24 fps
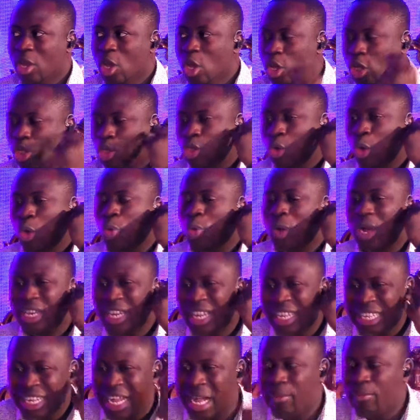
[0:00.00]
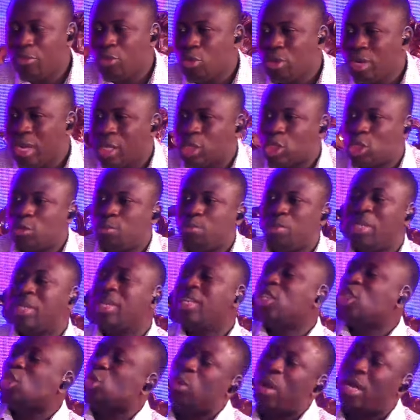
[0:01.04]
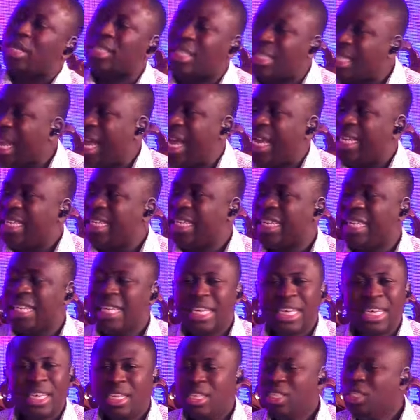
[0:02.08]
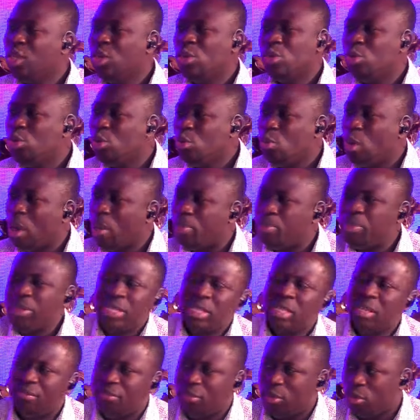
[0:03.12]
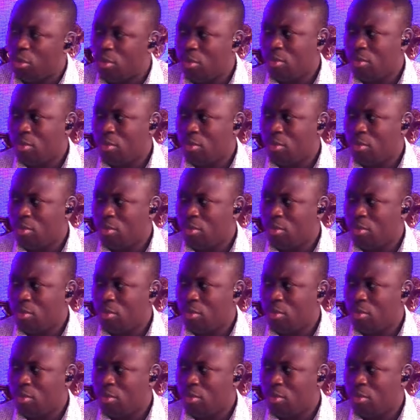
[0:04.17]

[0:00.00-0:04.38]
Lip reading: So when it comes to the spiritual side, you are pitiful.